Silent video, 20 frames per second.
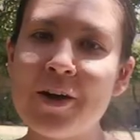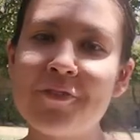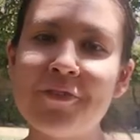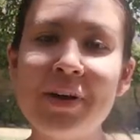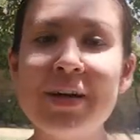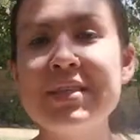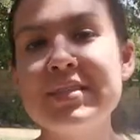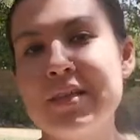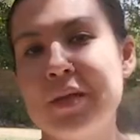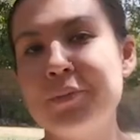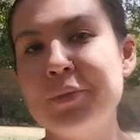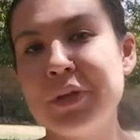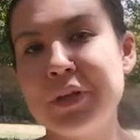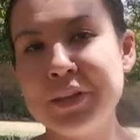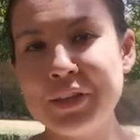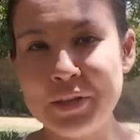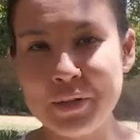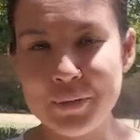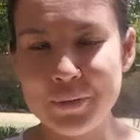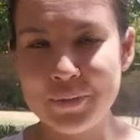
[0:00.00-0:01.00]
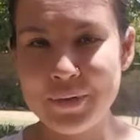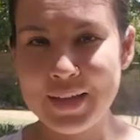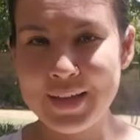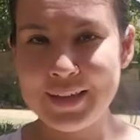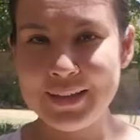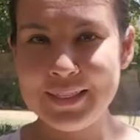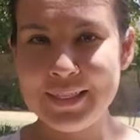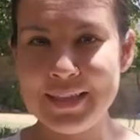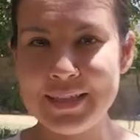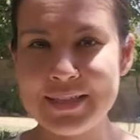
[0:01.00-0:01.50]
find something new
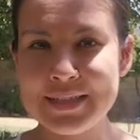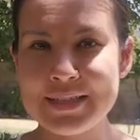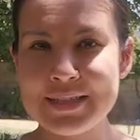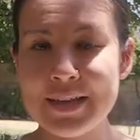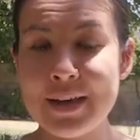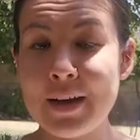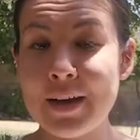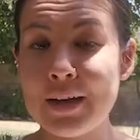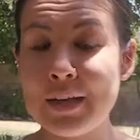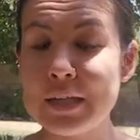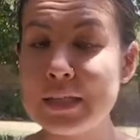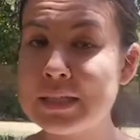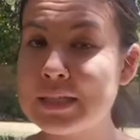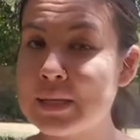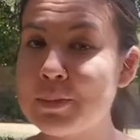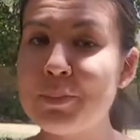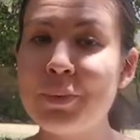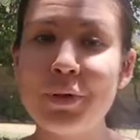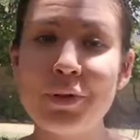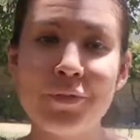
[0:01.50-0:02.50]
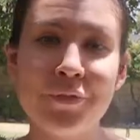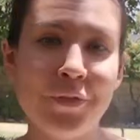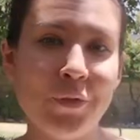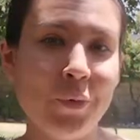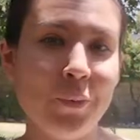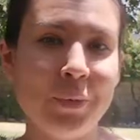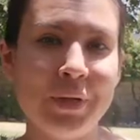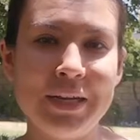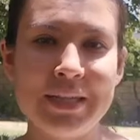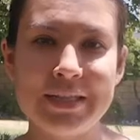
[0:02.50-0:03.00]
in this uh, simple
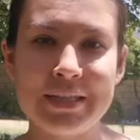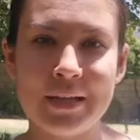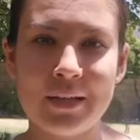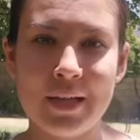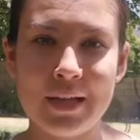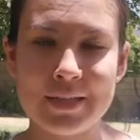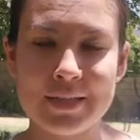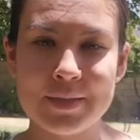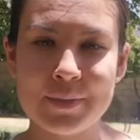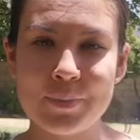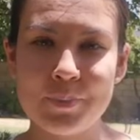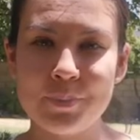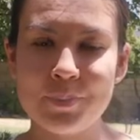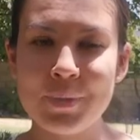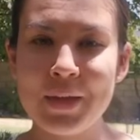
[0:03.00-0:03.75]
few minutes class